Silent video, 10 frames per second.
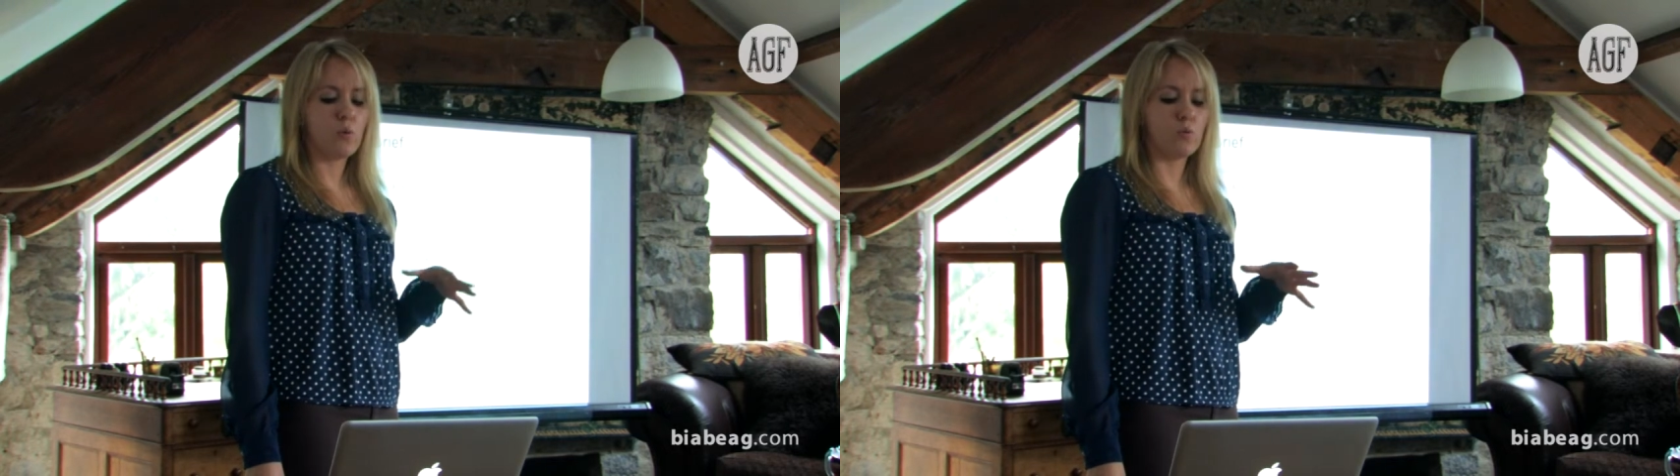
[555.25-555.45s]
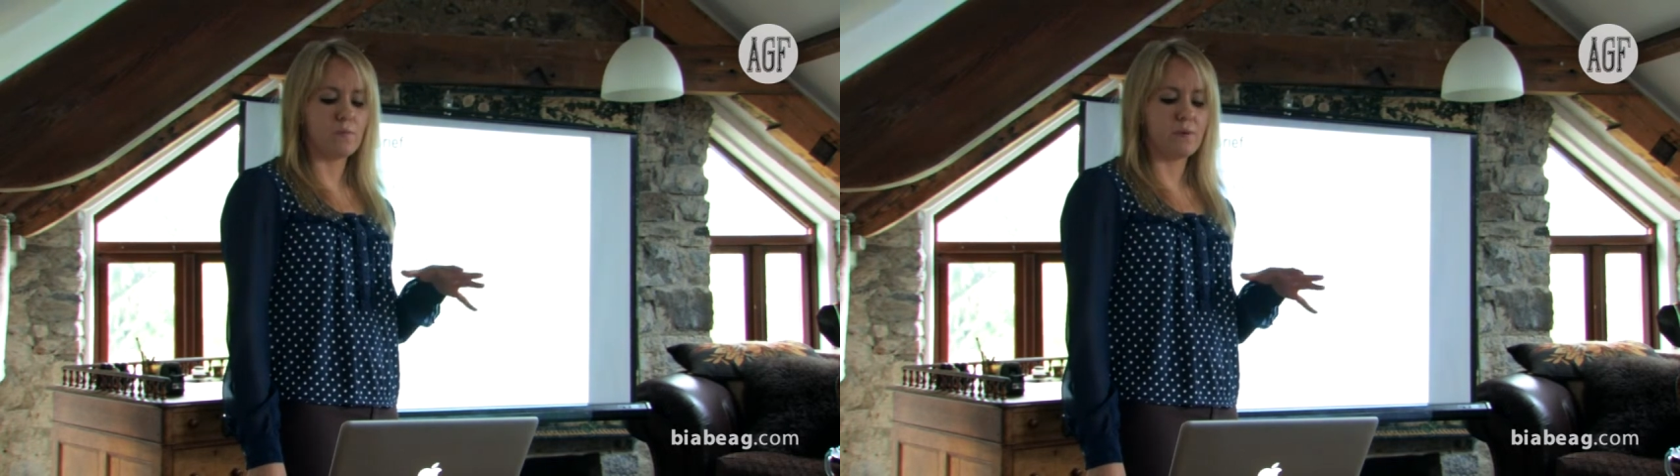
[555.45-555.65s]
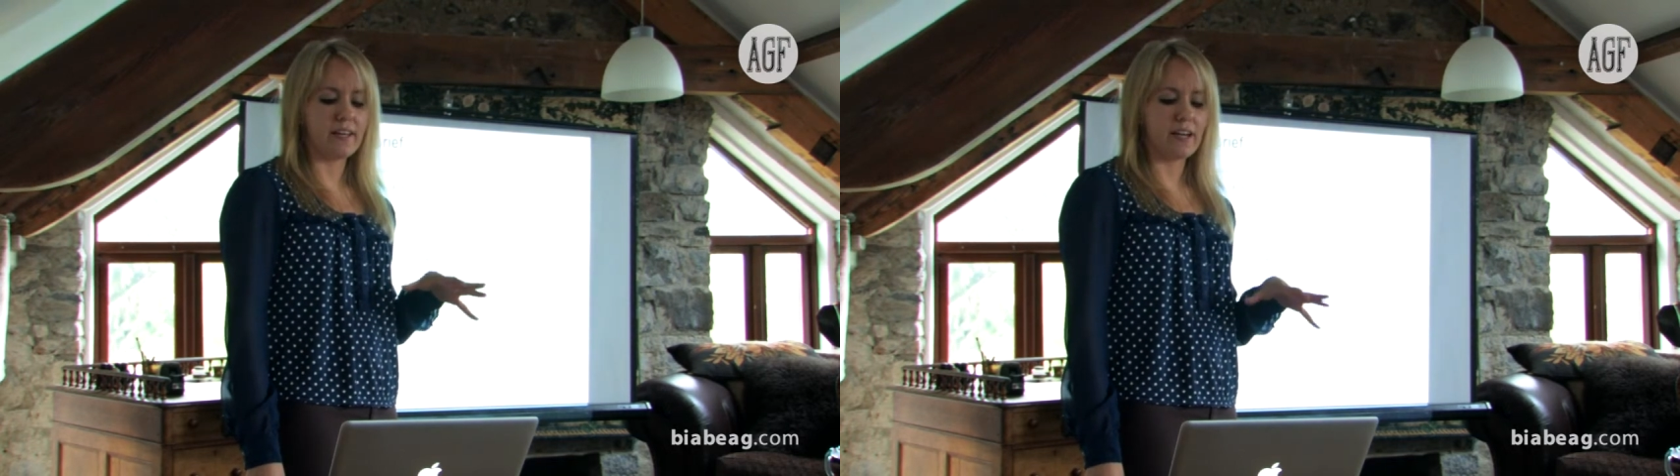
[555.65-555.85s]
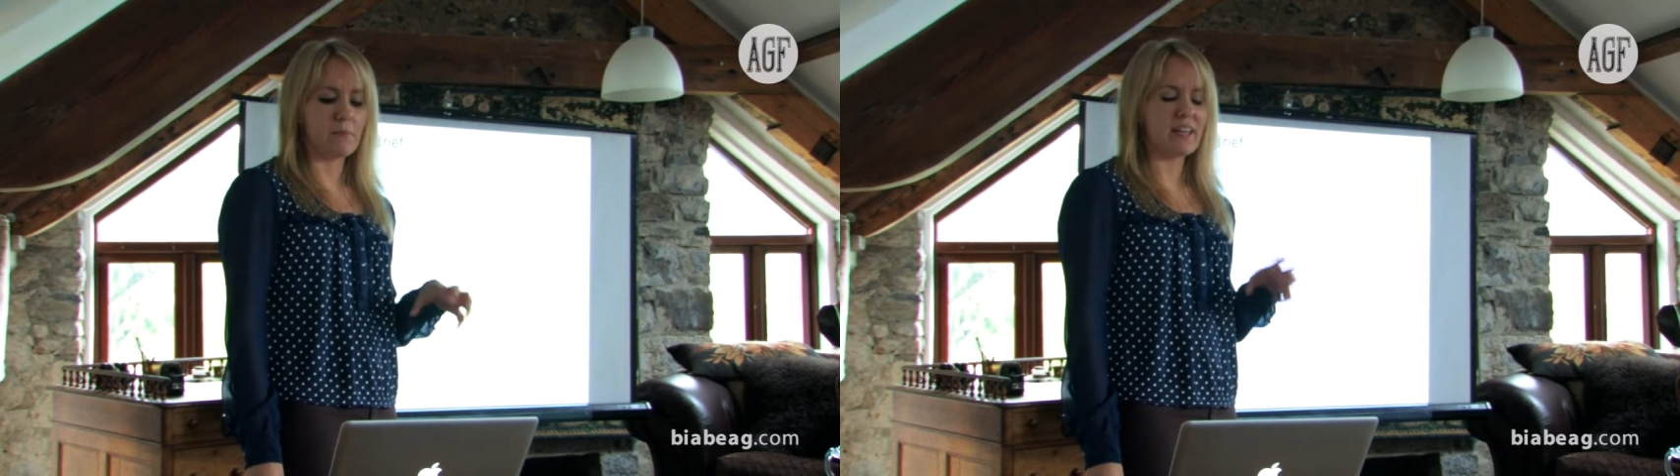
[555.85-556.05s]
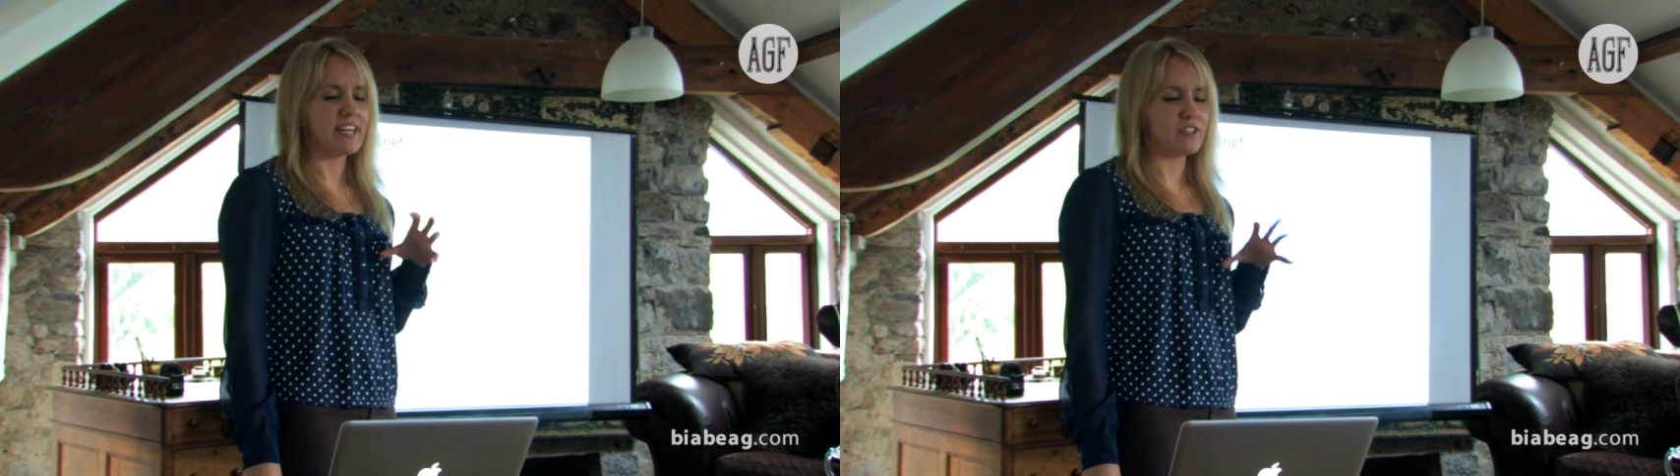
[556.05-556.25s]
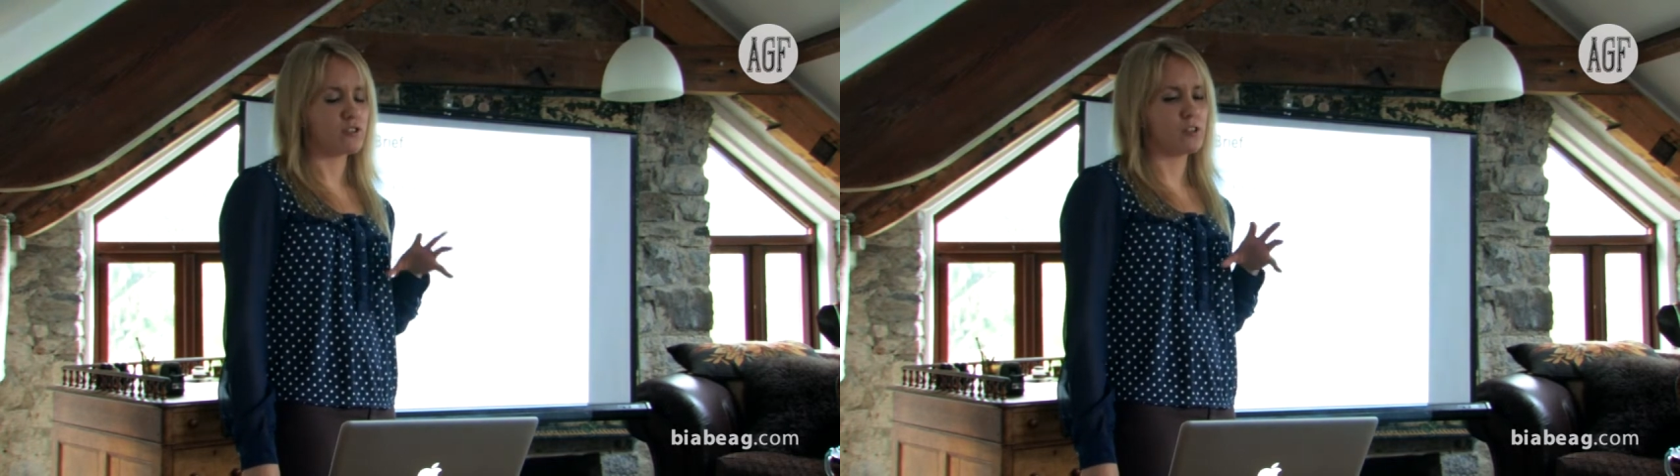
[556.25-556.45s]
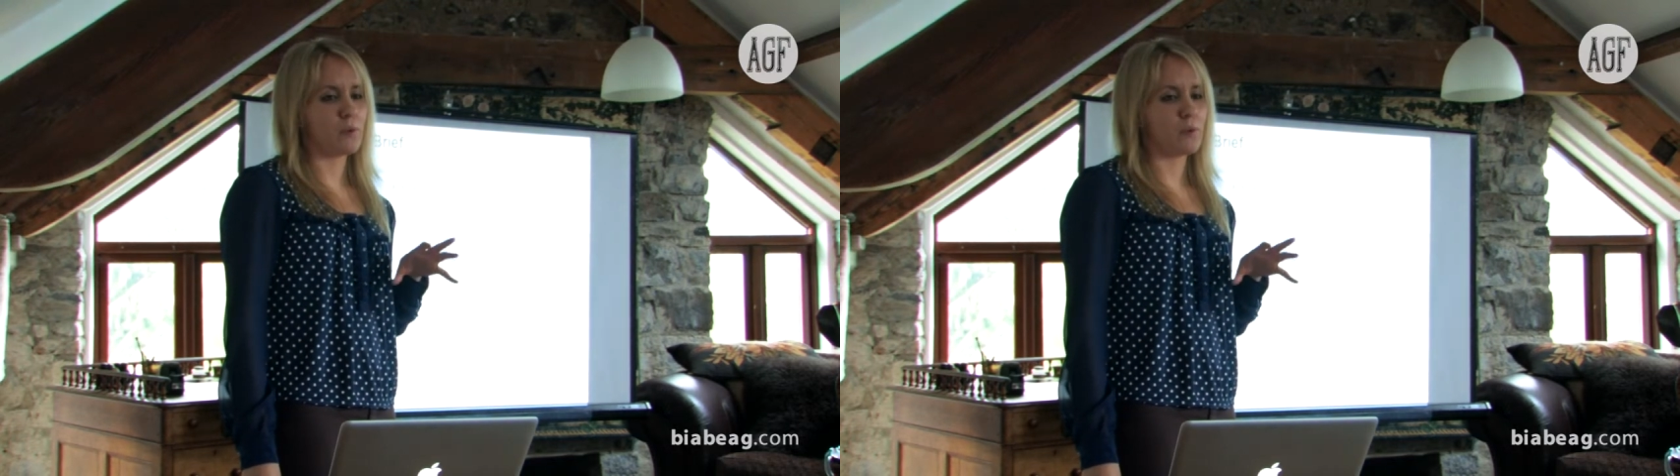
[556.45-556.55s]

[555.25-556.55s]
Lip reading: would be an integral